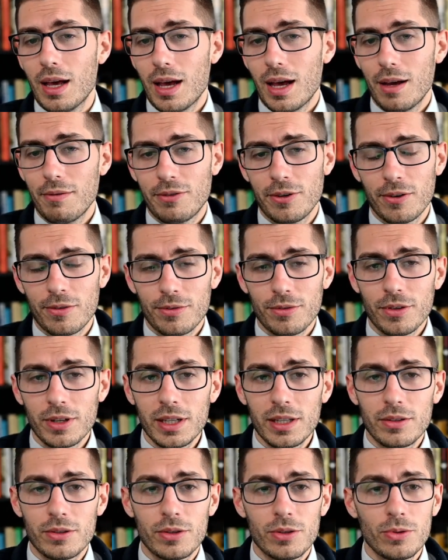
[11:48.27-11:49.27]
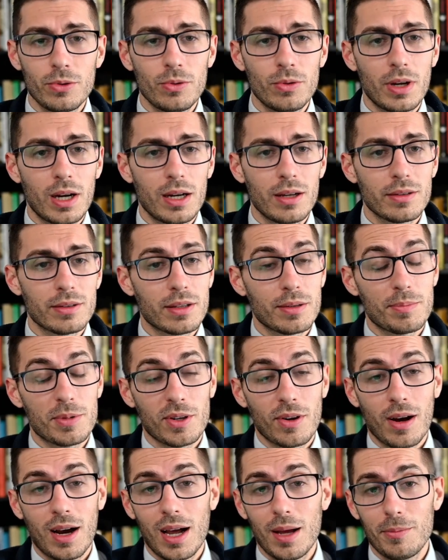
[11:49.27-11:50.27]
Uh, feel free to uh,
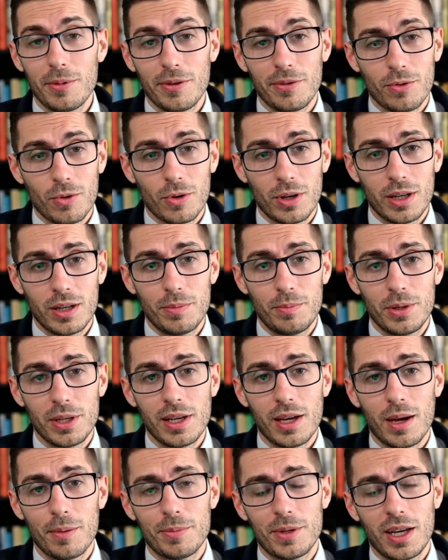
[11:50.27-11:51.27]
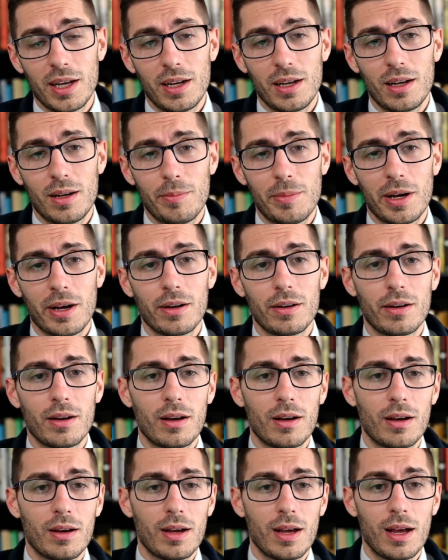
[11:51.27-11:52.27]
subscribe if you want to be updated about
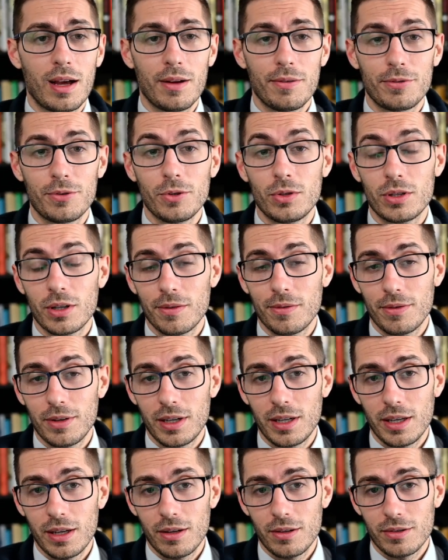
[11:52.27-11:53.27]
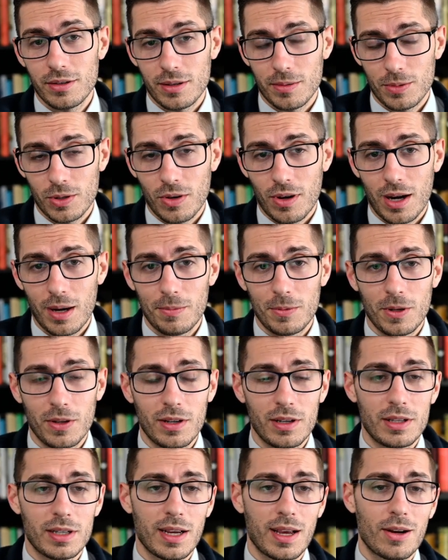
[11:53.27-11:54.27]
uh, future videos. Subscribe to
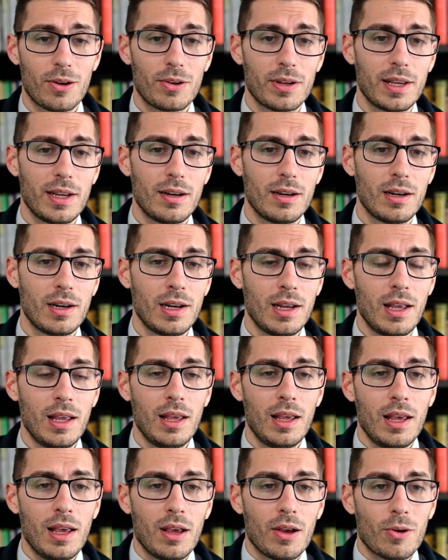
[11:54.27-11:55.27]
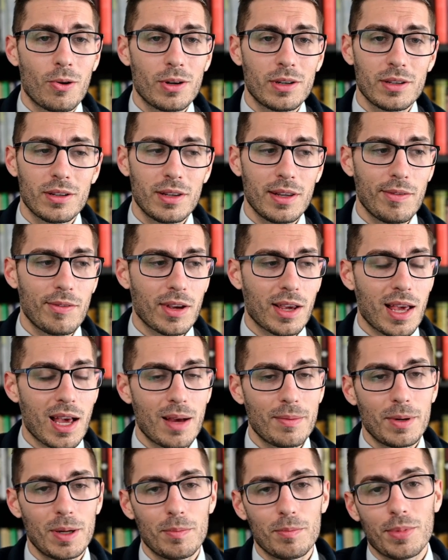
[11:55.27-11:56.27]
the channel here, or to leave a
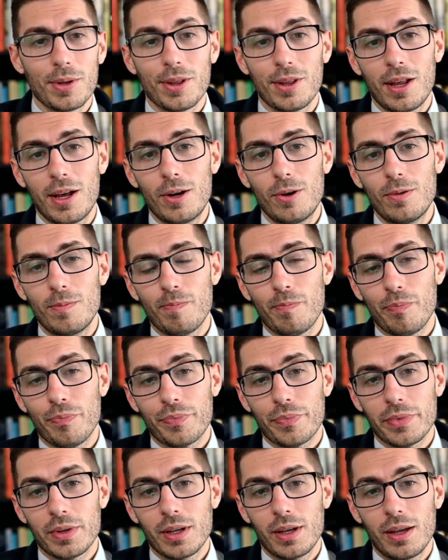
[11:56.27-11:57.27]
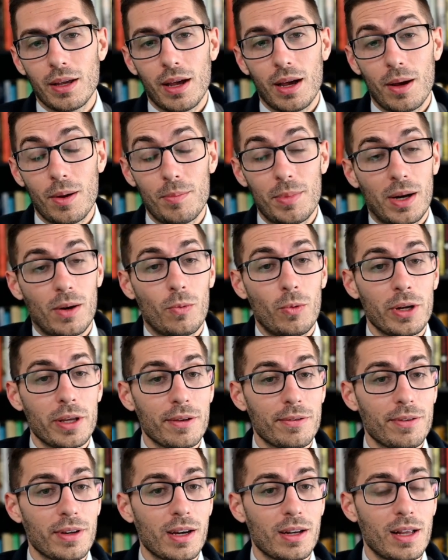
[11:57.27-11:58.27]
comment below uh, about what
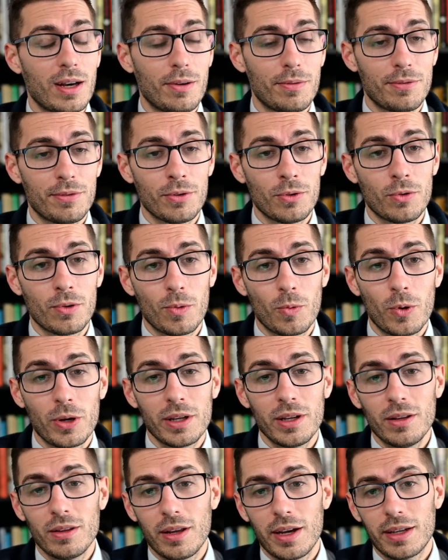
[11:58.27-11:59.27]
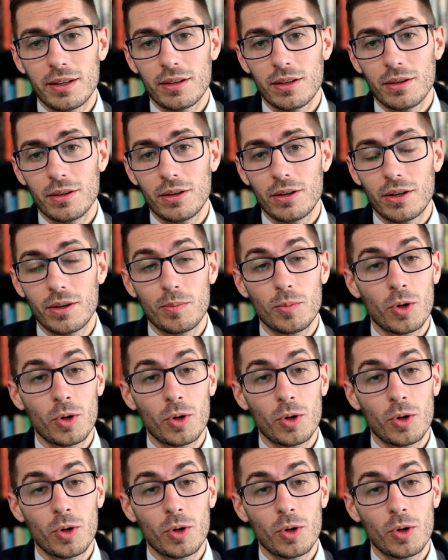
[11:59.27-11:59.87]
you found helpful or what you'd like to learn